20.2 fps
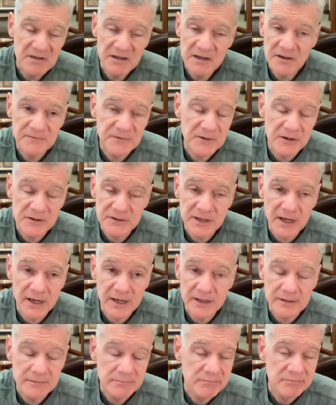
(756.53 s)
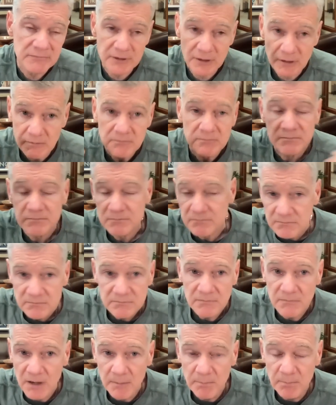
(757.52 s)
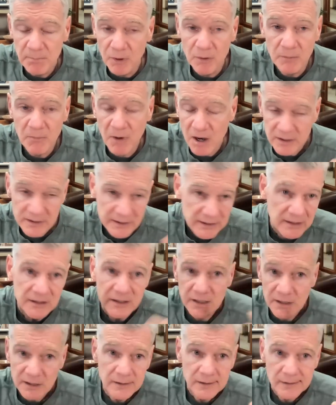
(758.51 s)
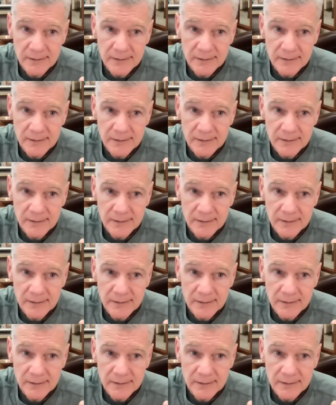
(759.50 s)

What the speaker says: If there's a bull market,